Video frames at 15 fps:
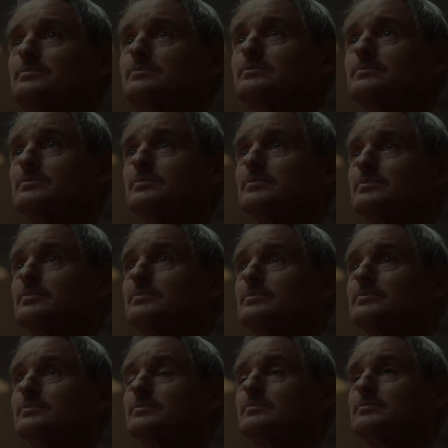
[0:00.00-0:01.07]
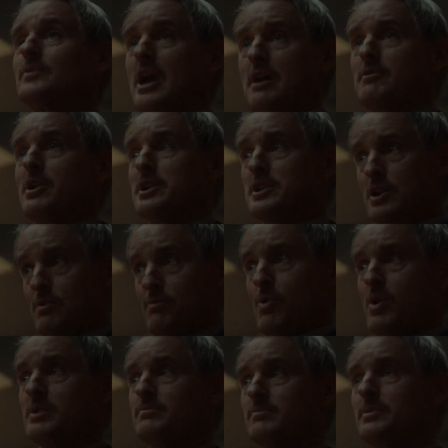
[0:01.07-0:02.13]
when Captain Mobius makes an
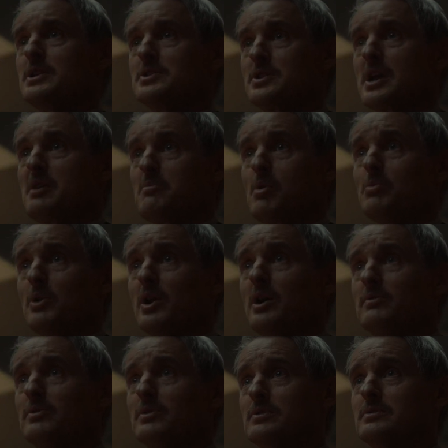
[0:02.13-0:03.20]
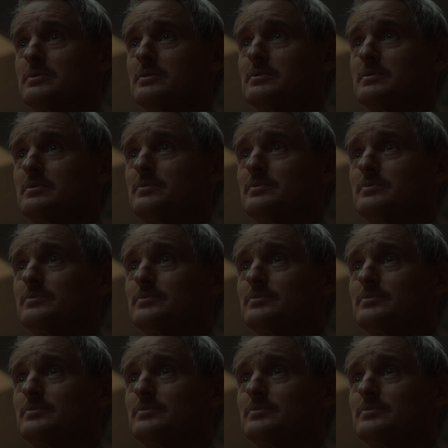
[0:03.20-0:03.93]
appearance in the MCU for the first time.